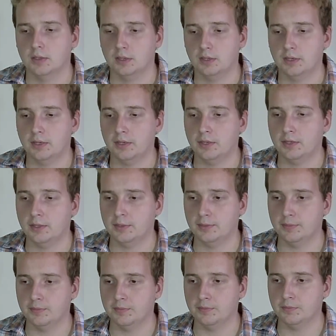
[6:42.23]
And
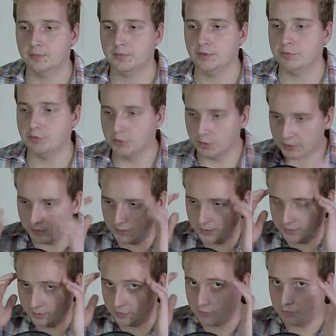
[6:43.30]
if you're looking
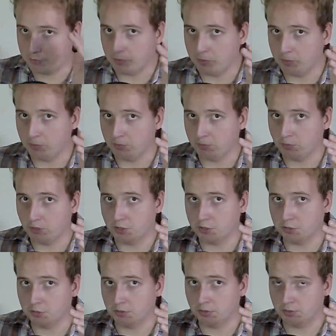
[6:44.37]
at this, if you've been
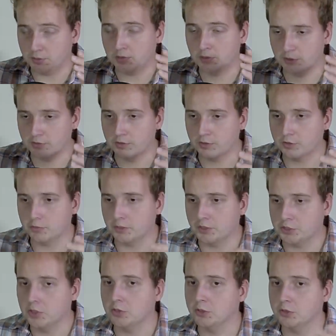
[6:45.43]
watching, listening to my
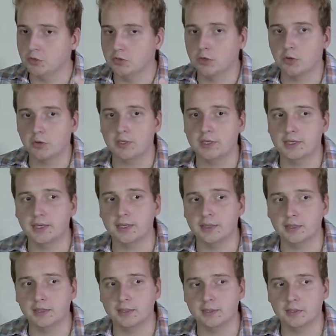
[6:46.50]
show, you totally get,
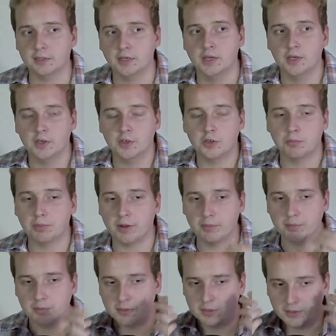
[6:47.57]
you're
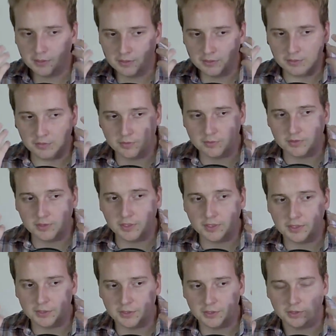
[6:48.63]
probably
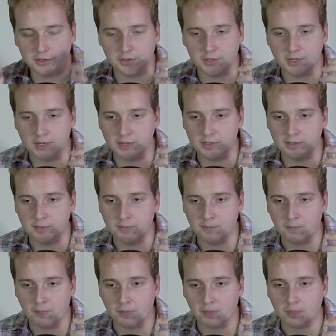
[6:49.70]
seeing in your head,
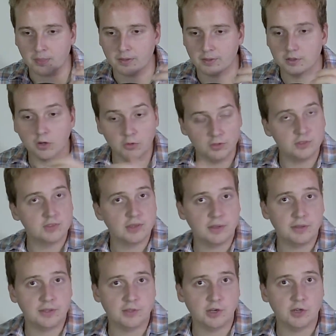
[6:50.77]
oh, this is how
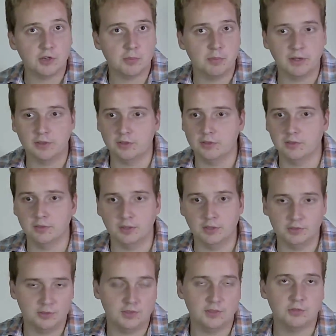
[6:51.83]
they talk about
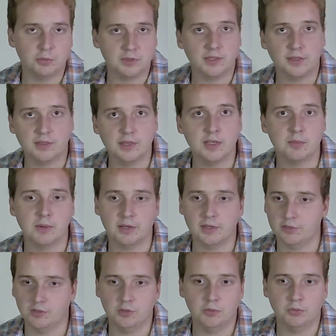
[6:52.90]
us. This is what they think about
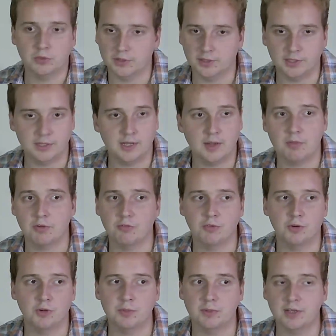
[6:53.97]
us, the World Economic
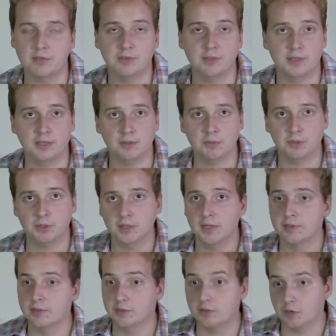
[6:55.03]
Forum and everything.
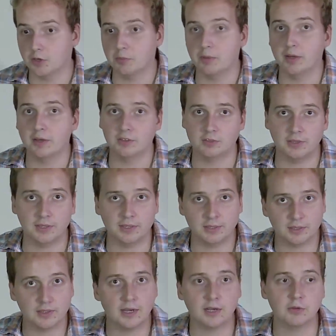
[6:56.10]
They talk about us like
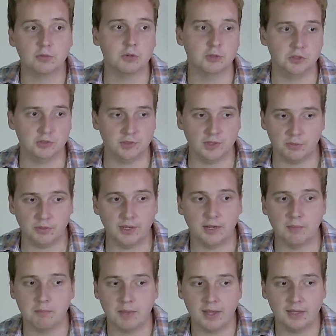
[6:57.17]
cockroaches, like we got to
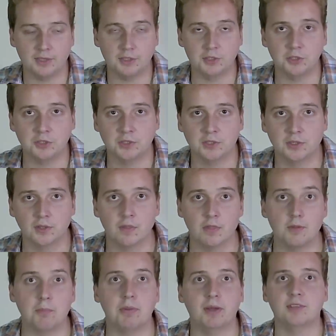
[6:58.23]
manage
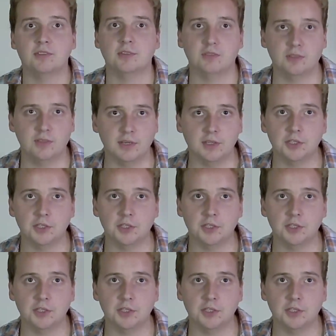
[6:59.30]
the pests that are